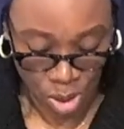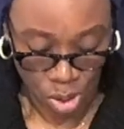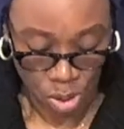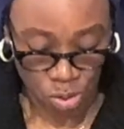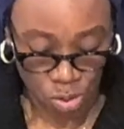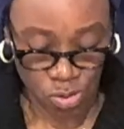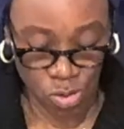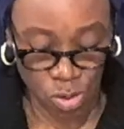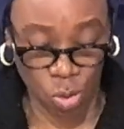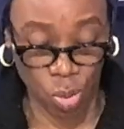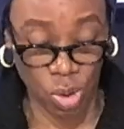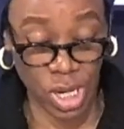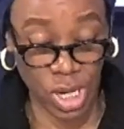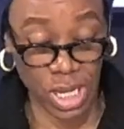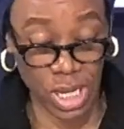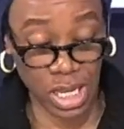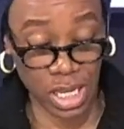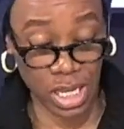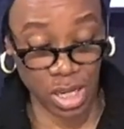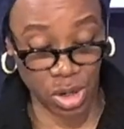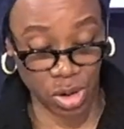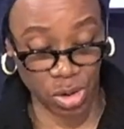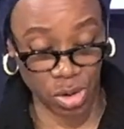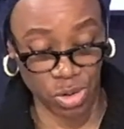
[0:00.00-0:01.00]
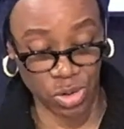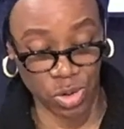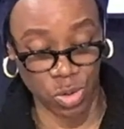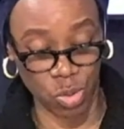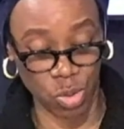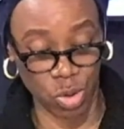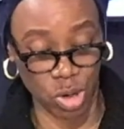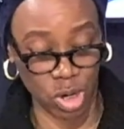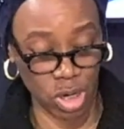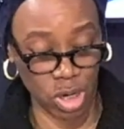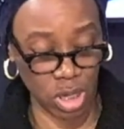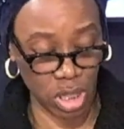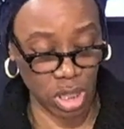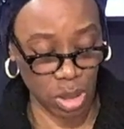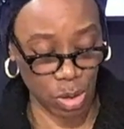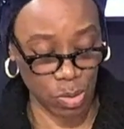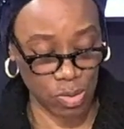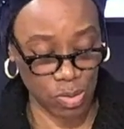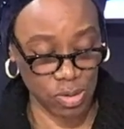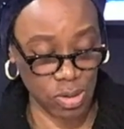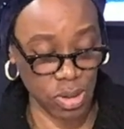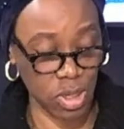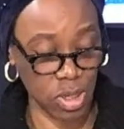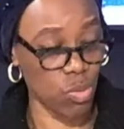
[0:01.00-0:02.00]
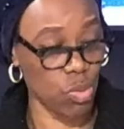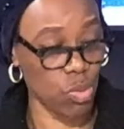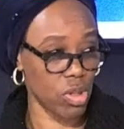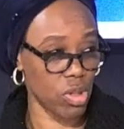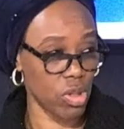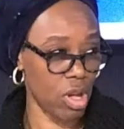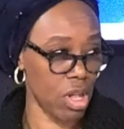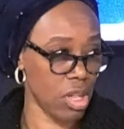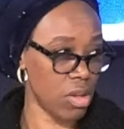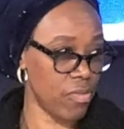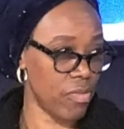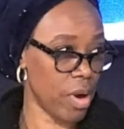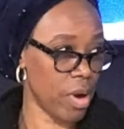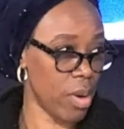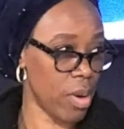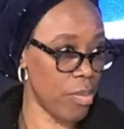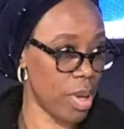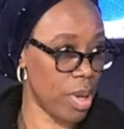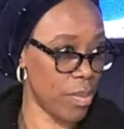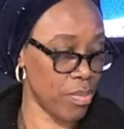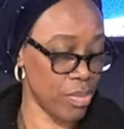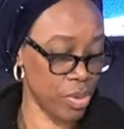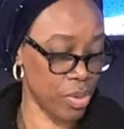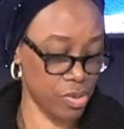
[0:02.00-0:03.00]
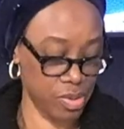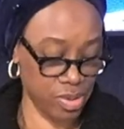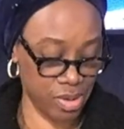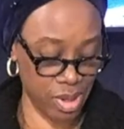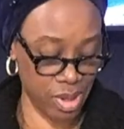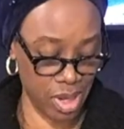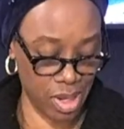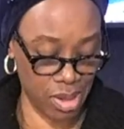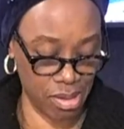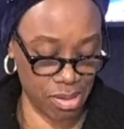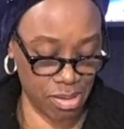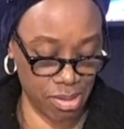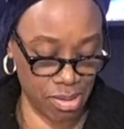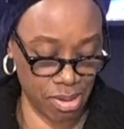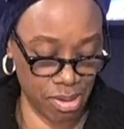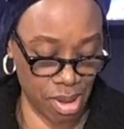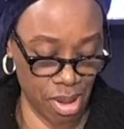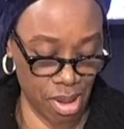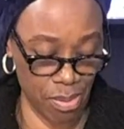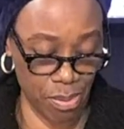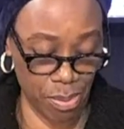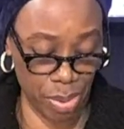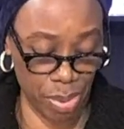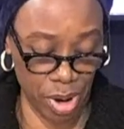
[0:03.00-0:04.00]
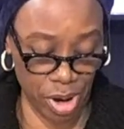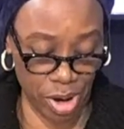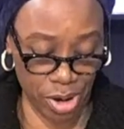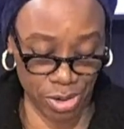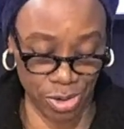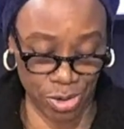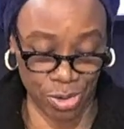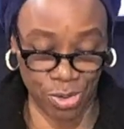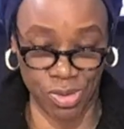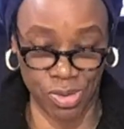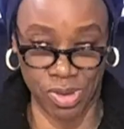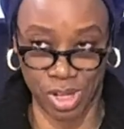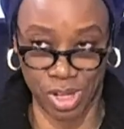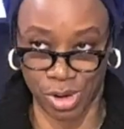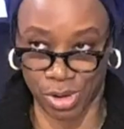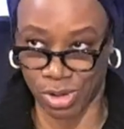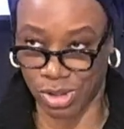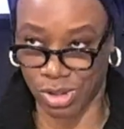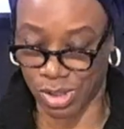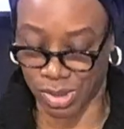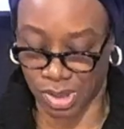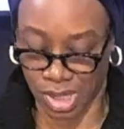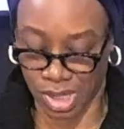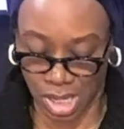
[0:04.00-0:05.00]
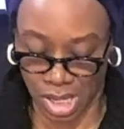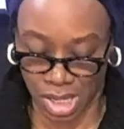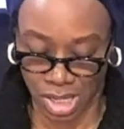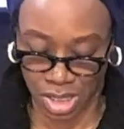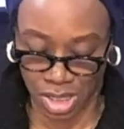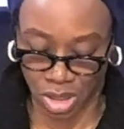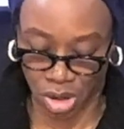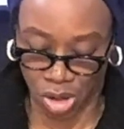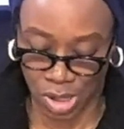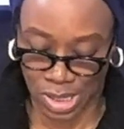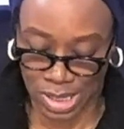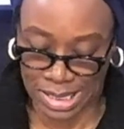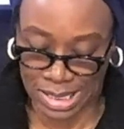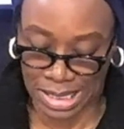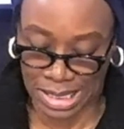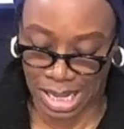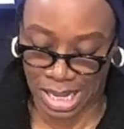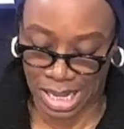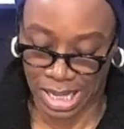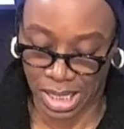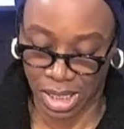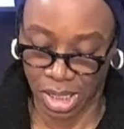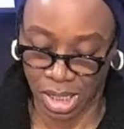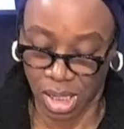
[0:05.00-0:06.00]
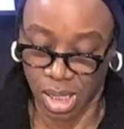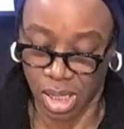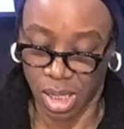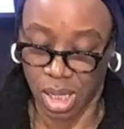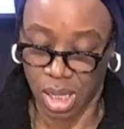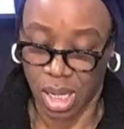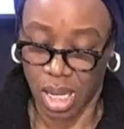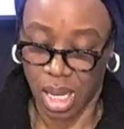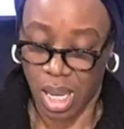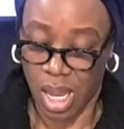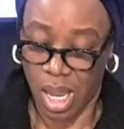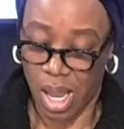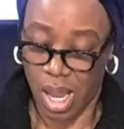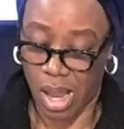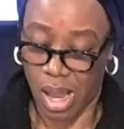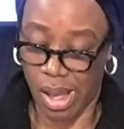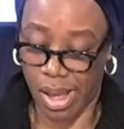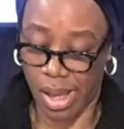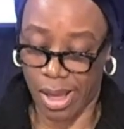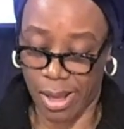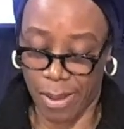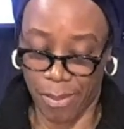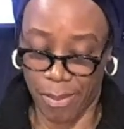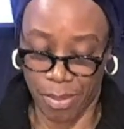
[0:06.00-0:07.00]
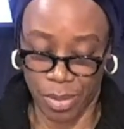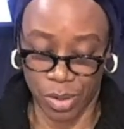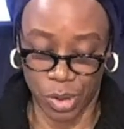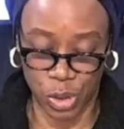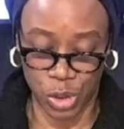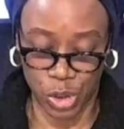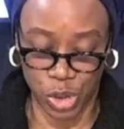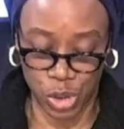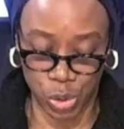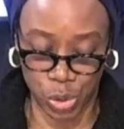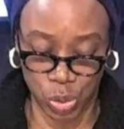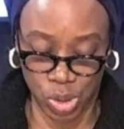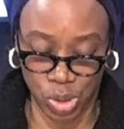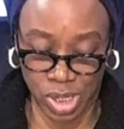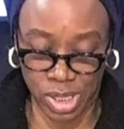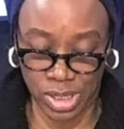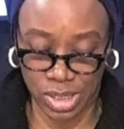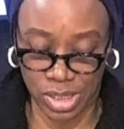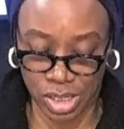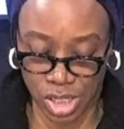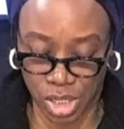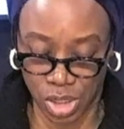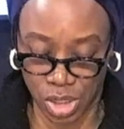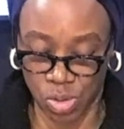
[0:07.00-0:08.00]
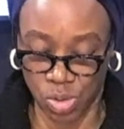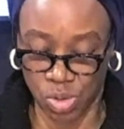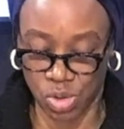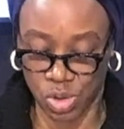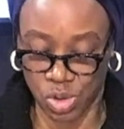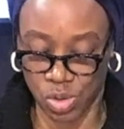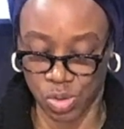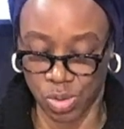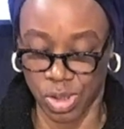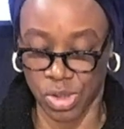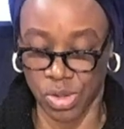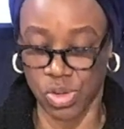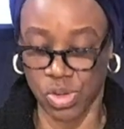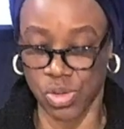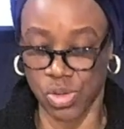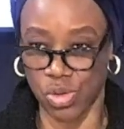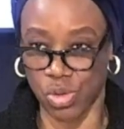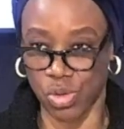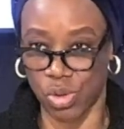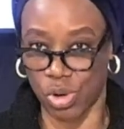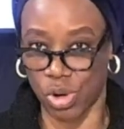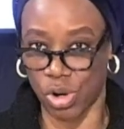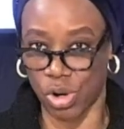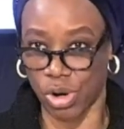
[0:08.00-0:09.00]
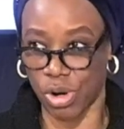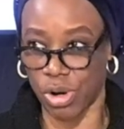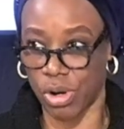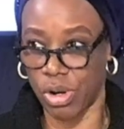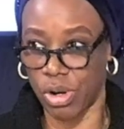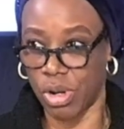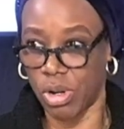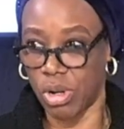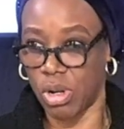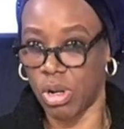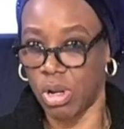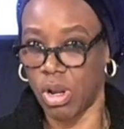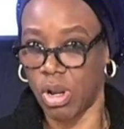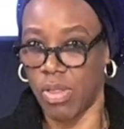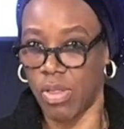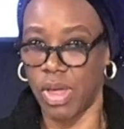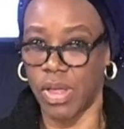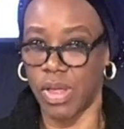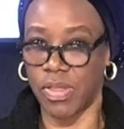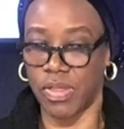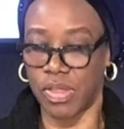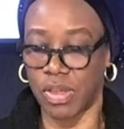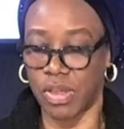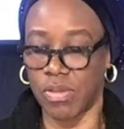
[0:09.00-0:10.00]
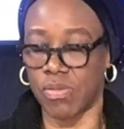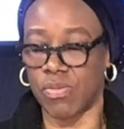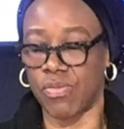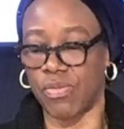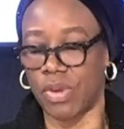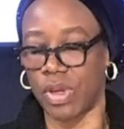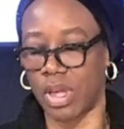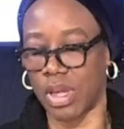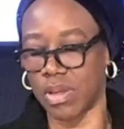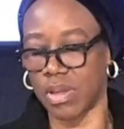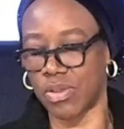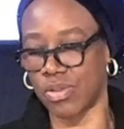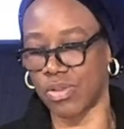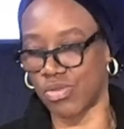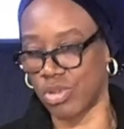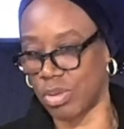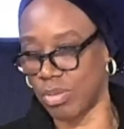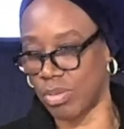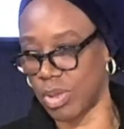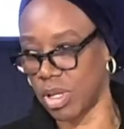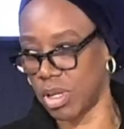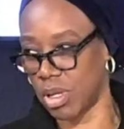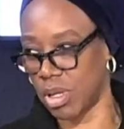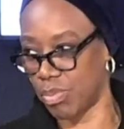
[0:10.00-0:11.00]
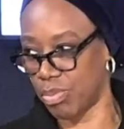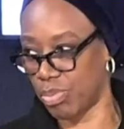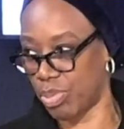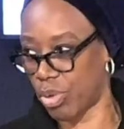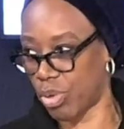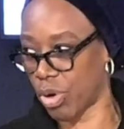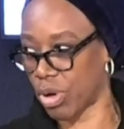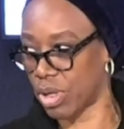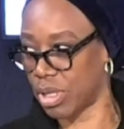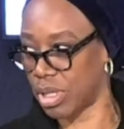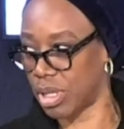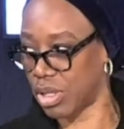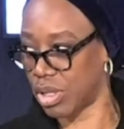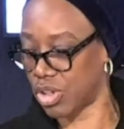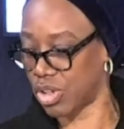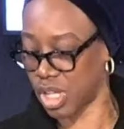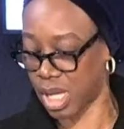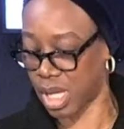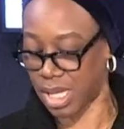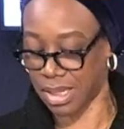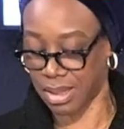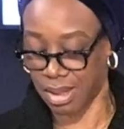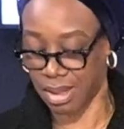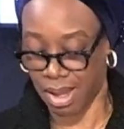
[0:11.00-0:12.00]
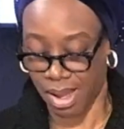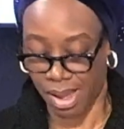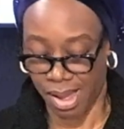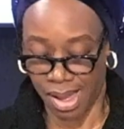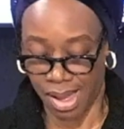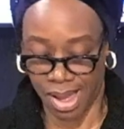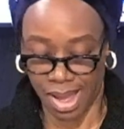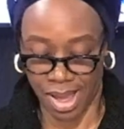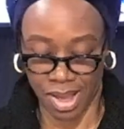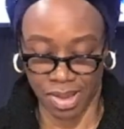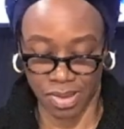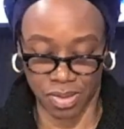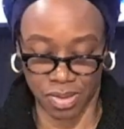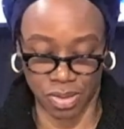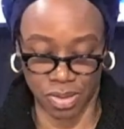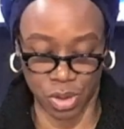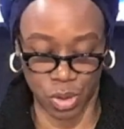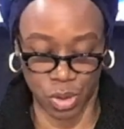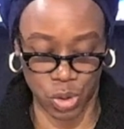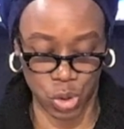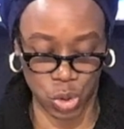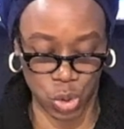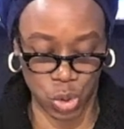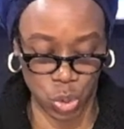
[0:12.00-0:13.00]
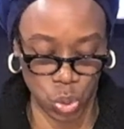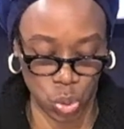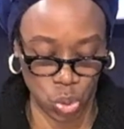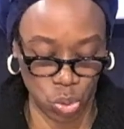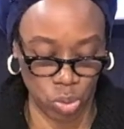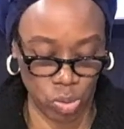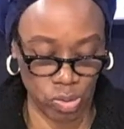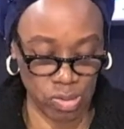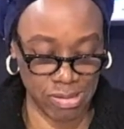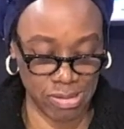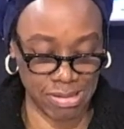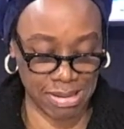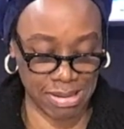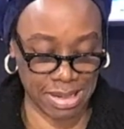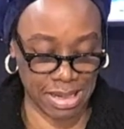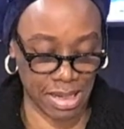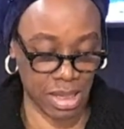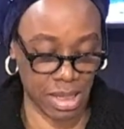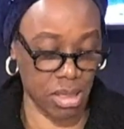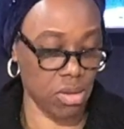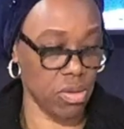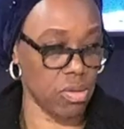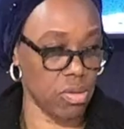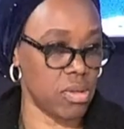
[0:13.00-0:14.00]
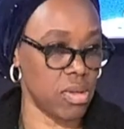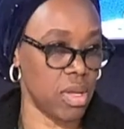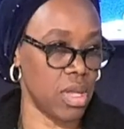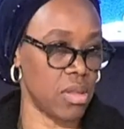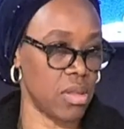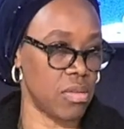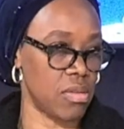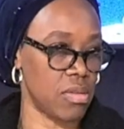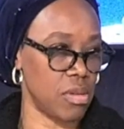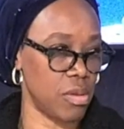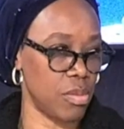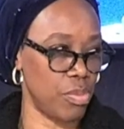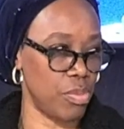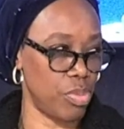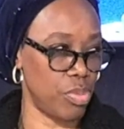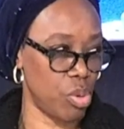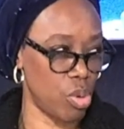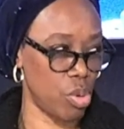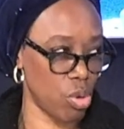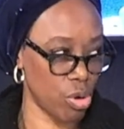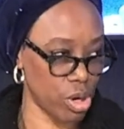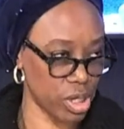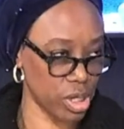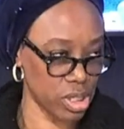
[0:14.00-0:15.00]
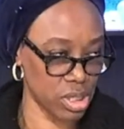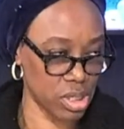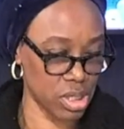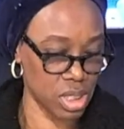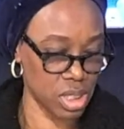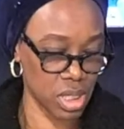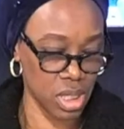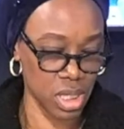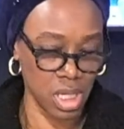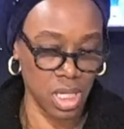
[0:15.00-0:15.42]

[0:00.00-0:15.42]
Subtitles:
So we're eager to work closely all of our member states and partners here today and online to continue to ensure that this extremely important agenda has the tools, skills, and support